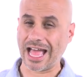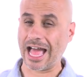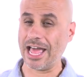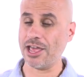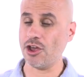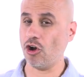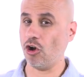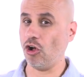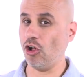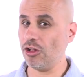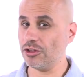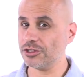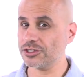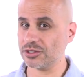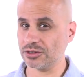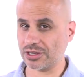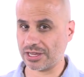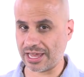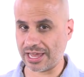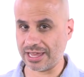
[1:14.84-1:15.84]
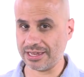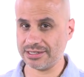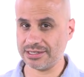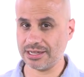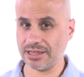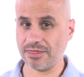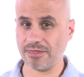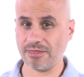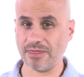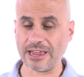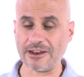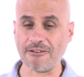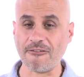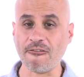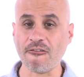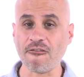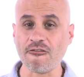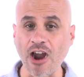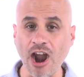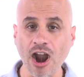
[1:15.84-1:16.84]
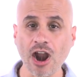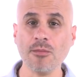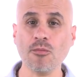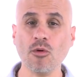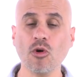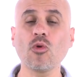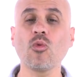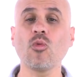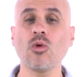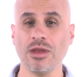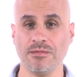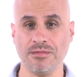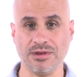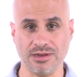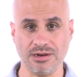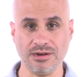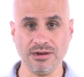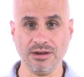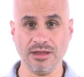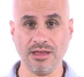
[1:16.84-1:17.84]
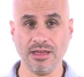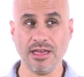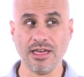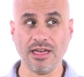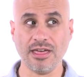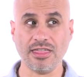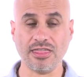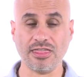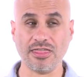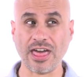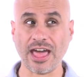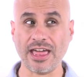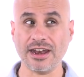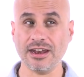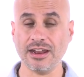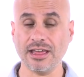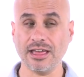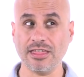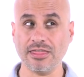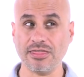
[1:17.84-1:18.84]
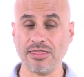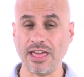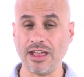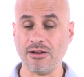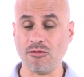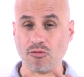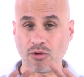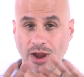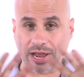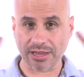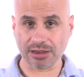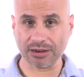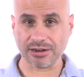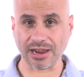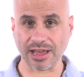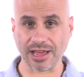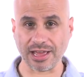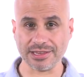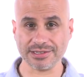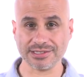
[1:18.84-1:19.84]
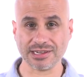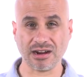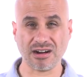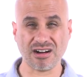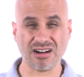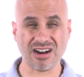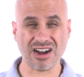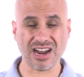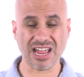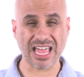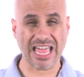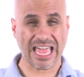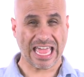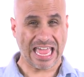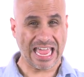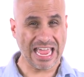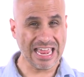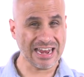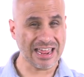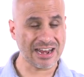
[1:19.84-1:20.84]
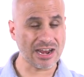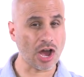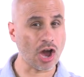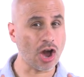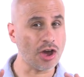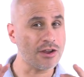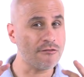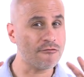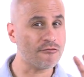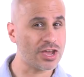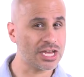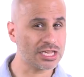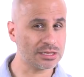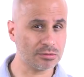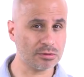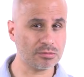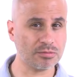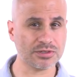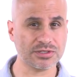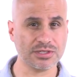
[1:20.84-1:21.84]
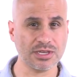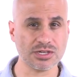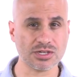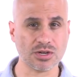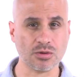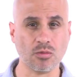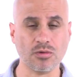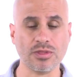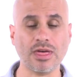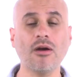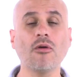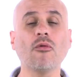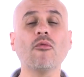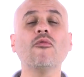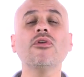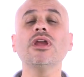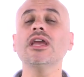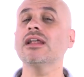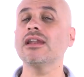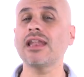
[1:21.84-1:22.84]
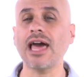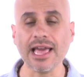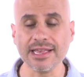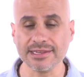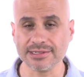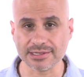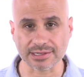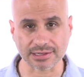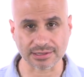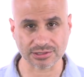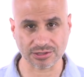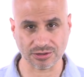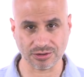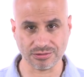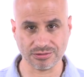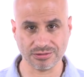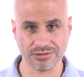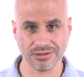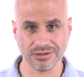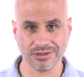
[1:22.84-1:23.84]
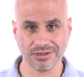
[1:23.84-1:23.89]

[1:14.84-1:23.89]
I also get that far more women than they recognize are in an unavailable position without realizing so.